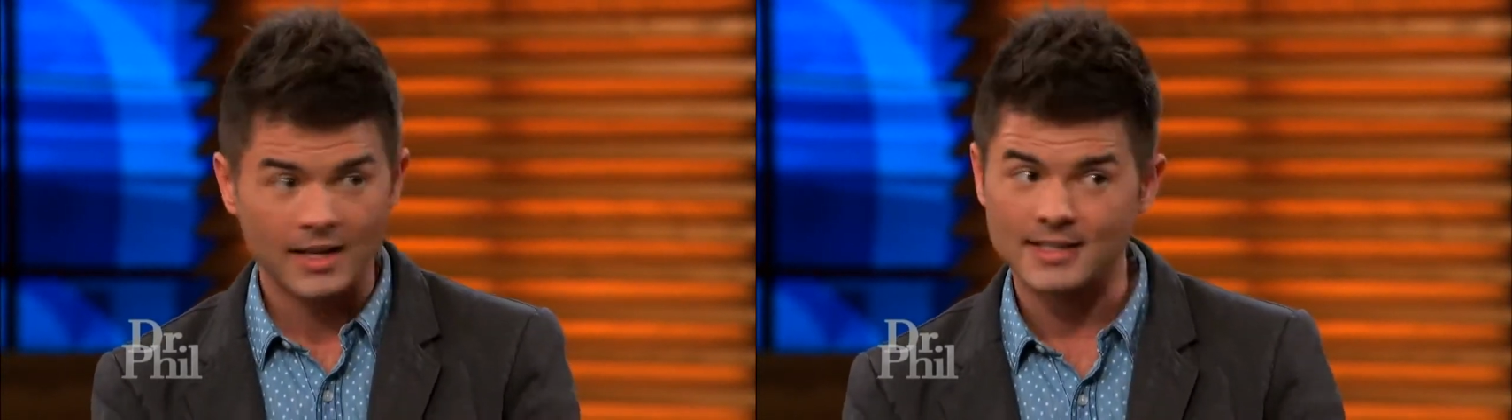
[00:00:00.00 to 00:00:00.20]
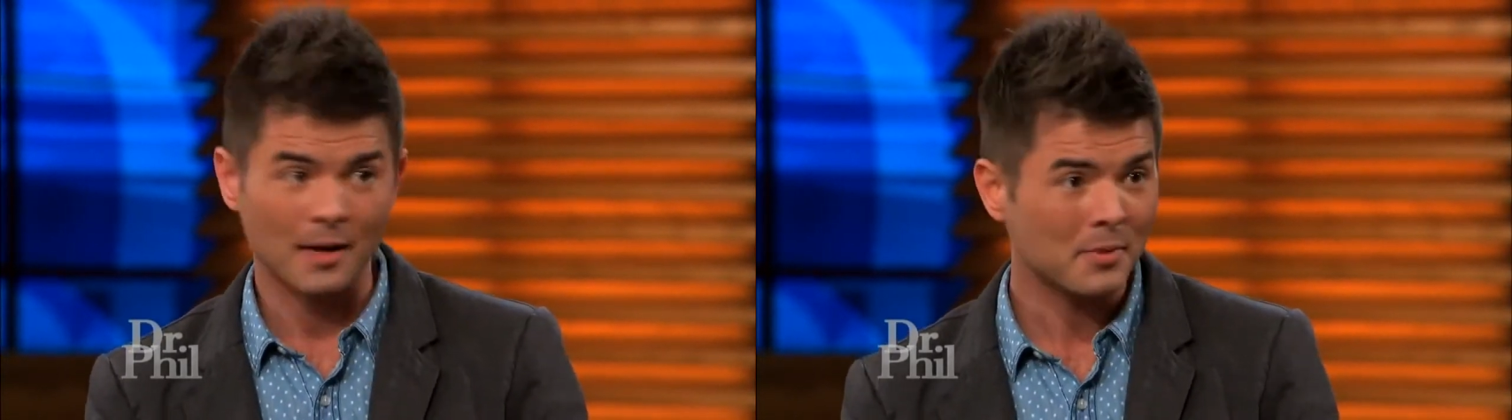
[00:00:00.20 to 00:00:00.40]

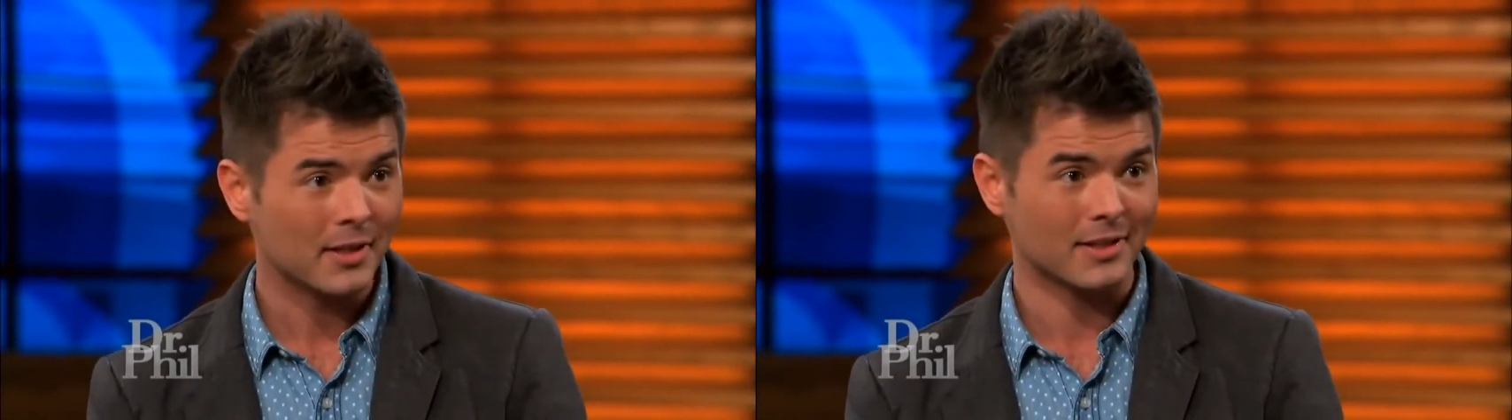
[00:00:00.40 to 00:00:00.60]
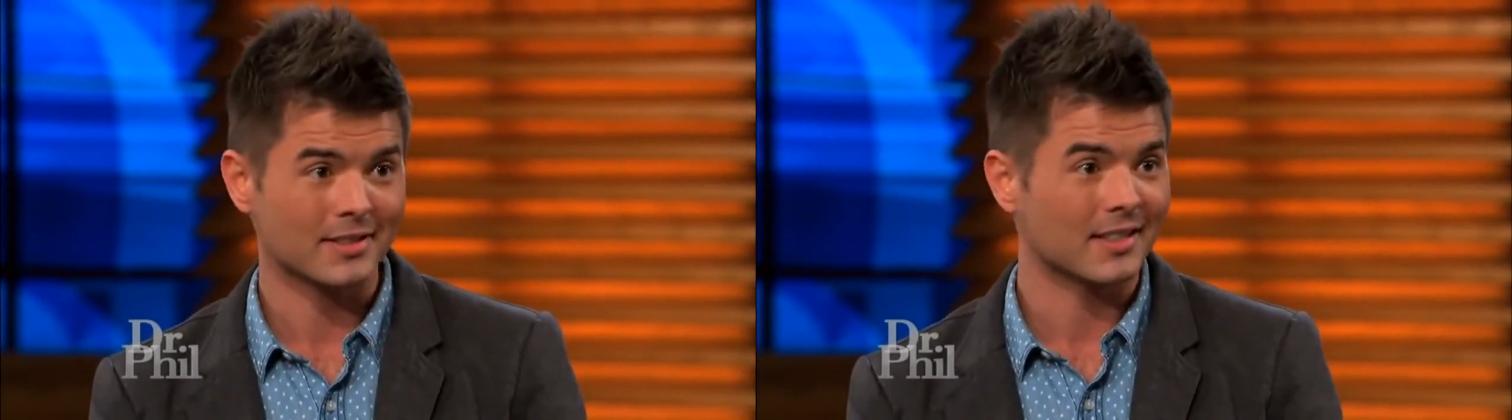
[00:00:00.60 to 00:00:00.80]
Accept
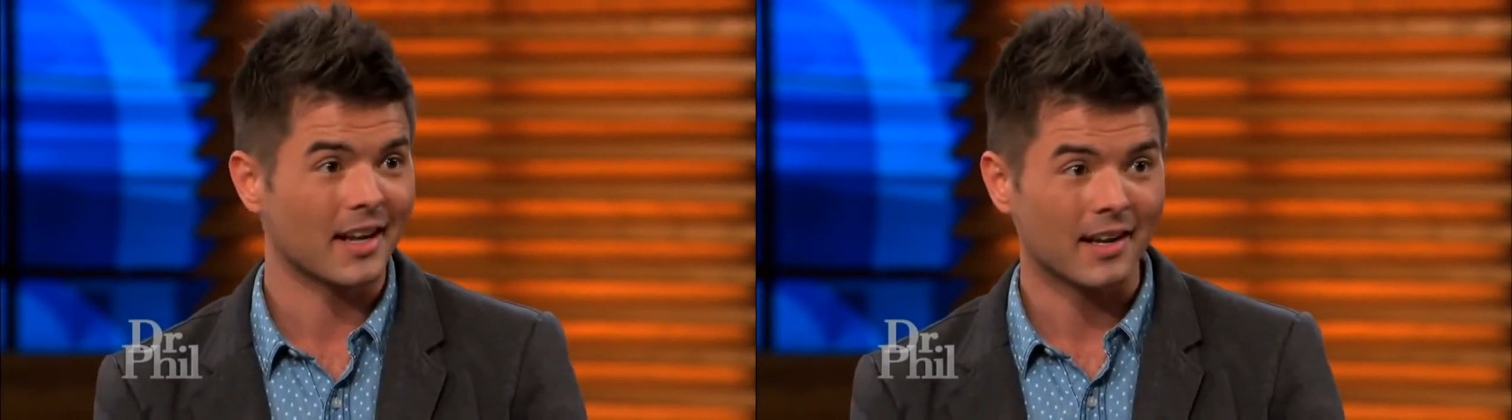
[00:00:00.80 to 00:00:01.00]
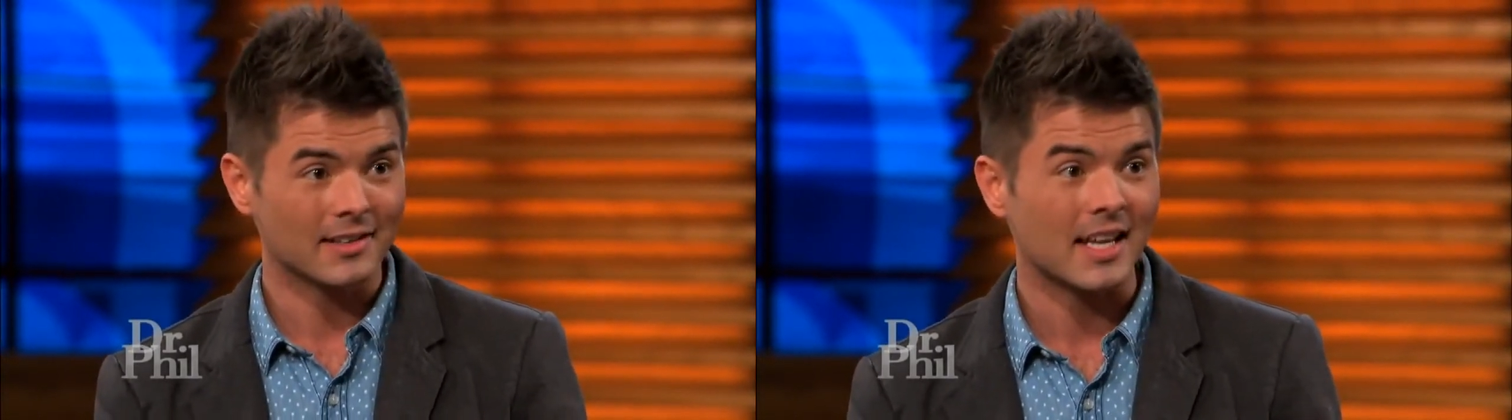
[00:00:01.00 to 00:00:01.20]
this
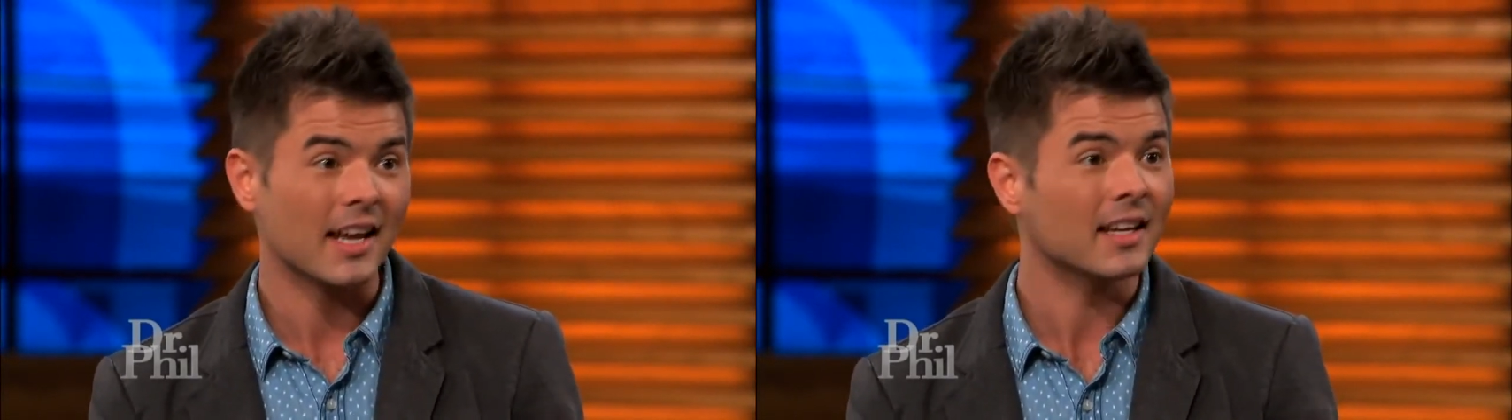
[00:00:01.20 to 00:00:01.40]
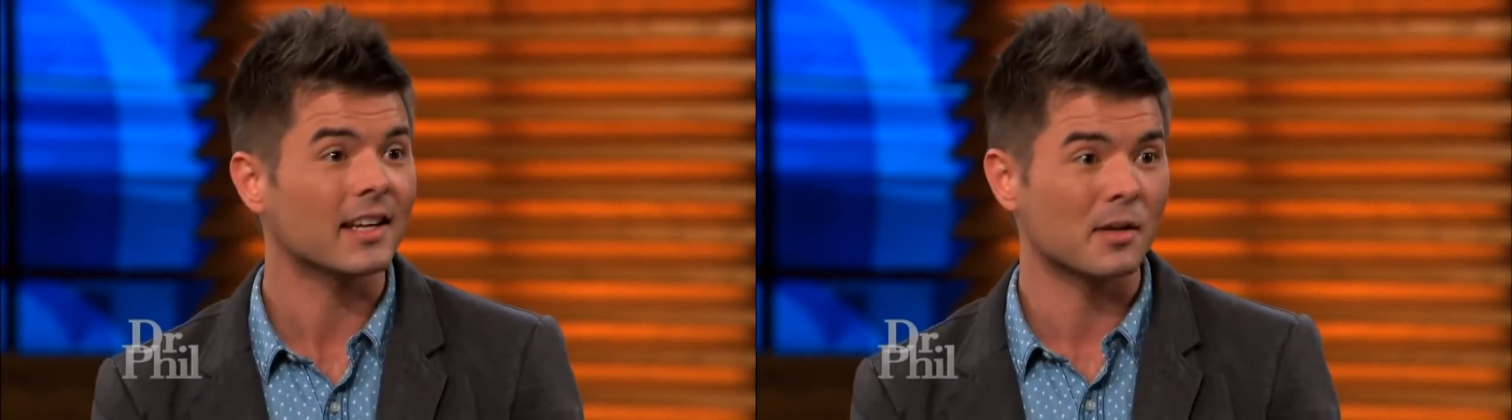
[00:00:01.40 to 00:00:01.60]
and
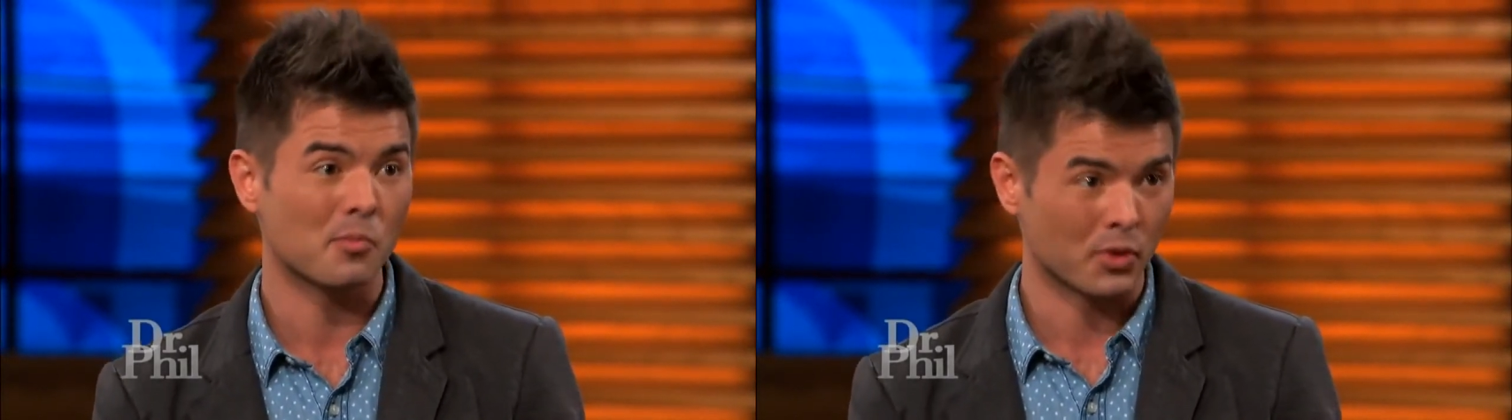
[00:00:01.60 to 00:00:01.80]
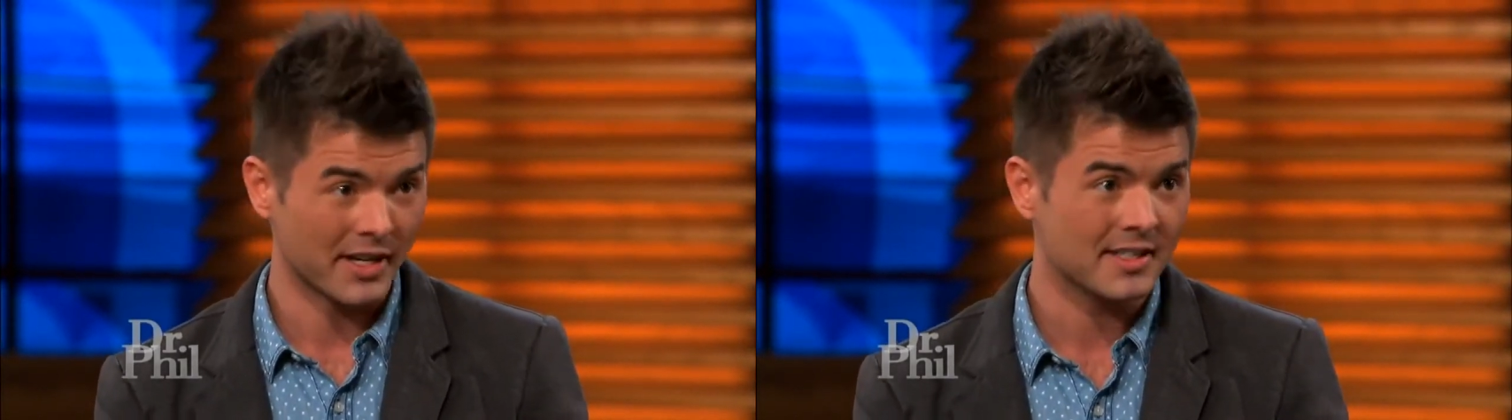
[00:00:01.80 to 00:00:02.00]
take it and
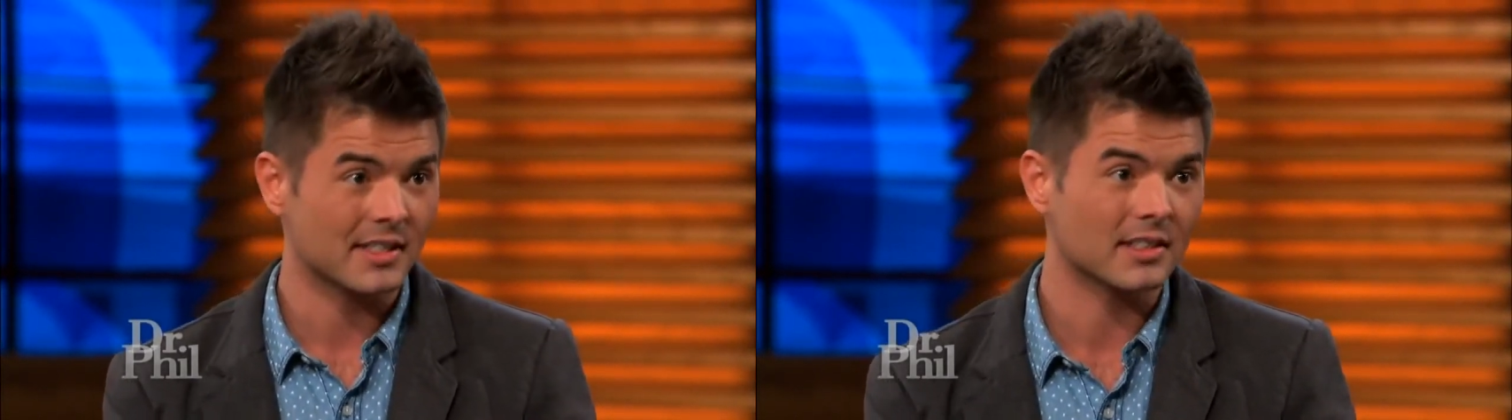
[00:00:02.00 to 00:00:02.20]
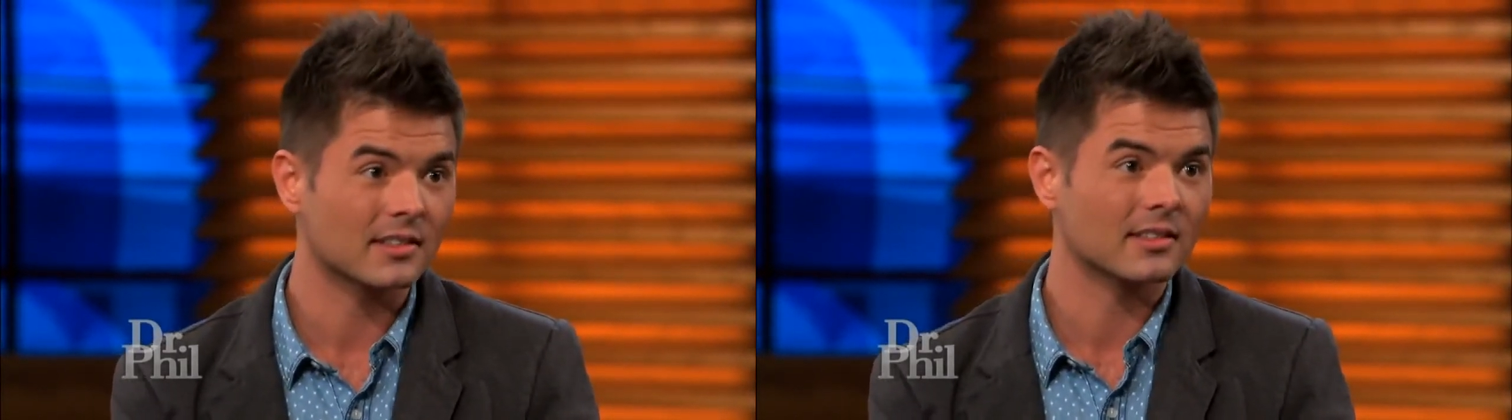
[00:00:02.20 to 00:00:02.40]
embrace it.